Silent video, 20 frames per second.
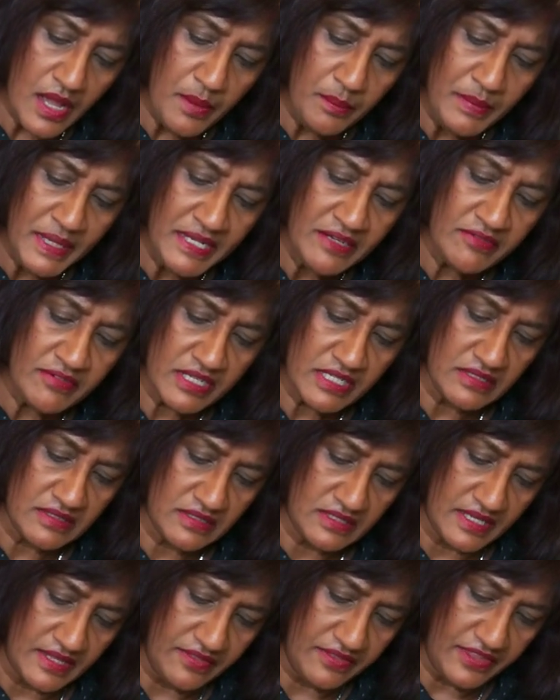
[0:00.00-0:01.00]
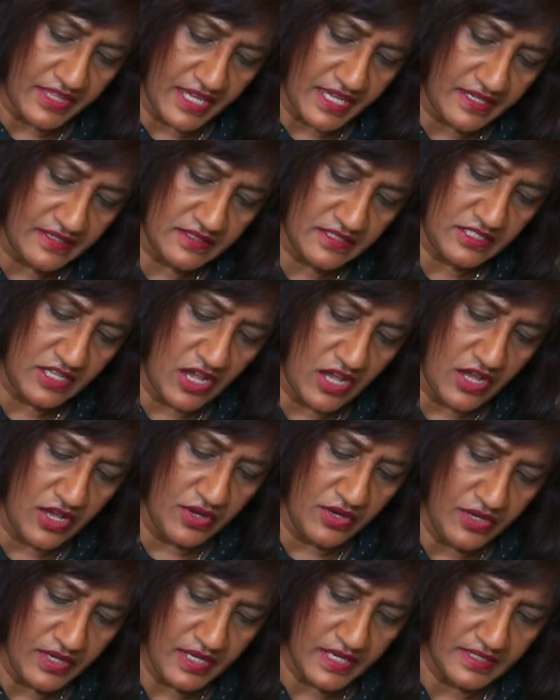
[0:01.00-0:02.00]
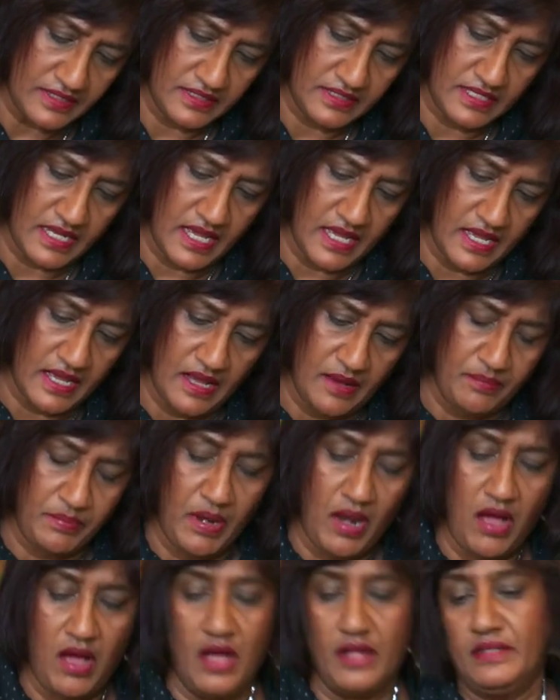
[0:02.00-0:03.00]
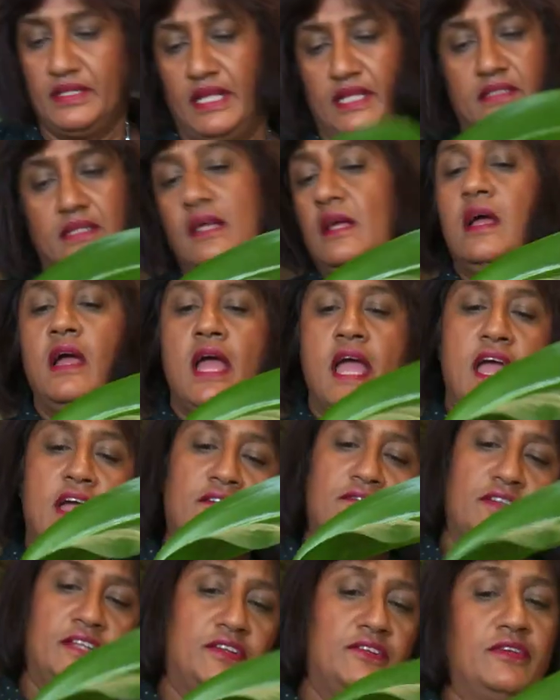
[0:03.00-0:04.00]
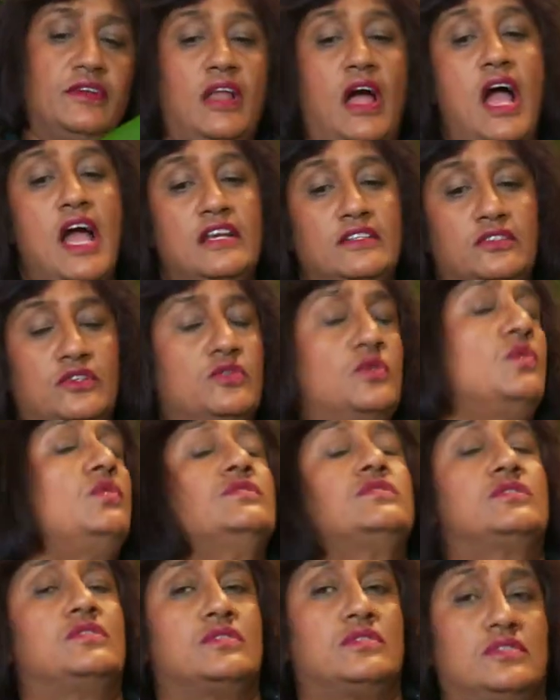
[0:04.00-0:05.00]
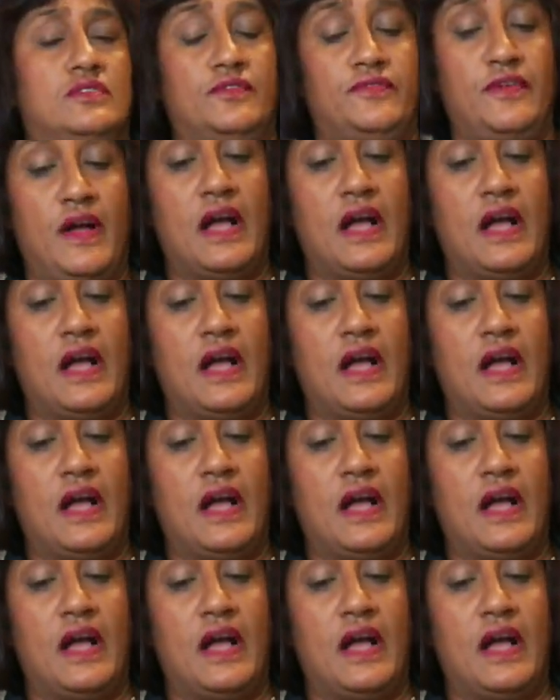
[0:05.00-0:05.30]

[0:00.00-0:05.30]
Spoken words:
minerals and things. So it's a plant that heavily relies on all sorts of